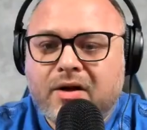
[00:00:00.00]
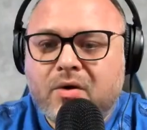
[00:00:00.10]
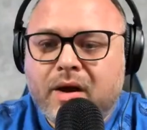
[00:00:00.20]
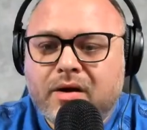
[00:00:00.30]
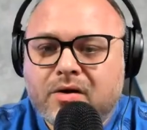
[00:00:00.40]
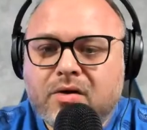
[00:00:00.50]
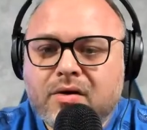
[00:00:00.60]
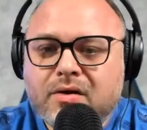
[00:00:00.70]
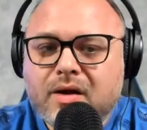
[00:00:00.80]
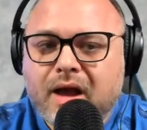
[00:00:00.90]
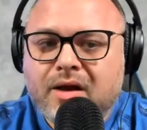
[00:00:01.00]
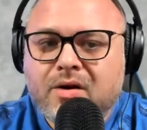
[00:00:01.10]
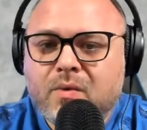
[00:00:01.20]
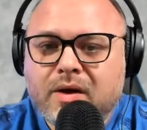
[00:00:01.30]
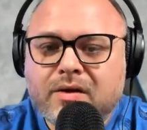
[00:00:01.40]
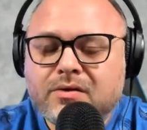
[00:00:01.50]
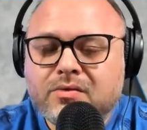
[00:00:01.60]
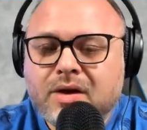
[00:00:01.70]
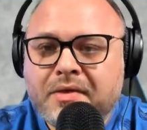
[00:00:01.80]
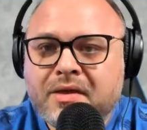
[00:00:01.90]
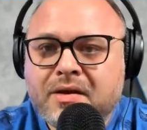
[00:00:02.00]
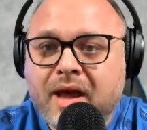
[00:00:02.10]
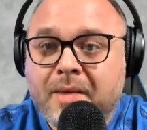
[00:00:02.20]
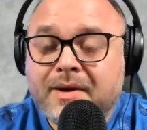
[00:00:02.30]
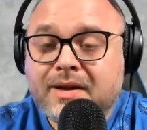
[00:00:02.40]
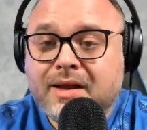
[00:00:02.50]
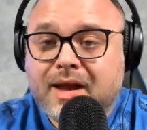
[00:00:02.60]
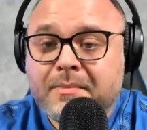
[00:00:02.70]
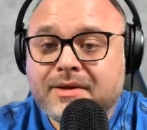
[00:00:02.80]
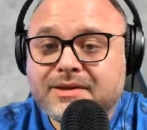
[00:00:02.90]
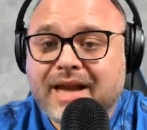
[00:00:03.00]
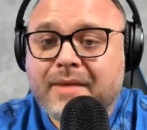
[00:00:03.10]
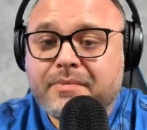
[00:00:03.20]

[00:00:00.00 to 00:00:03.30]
want to cook. I don't want to do nothing. I'm gonna stop